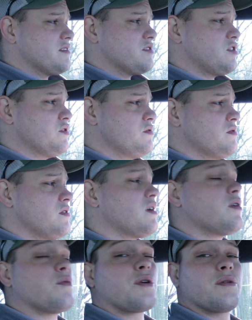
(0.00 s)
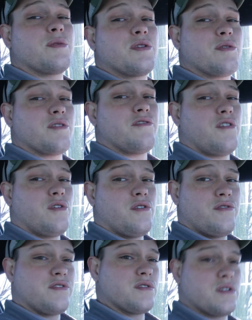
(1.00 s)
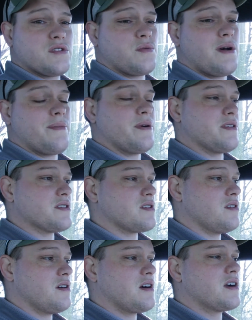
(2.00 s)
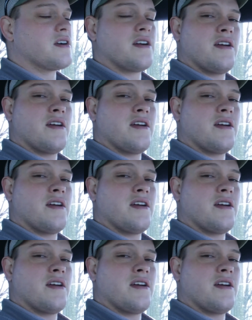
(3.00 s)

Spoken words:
2, we're going to be doing a full fluid swap on this car.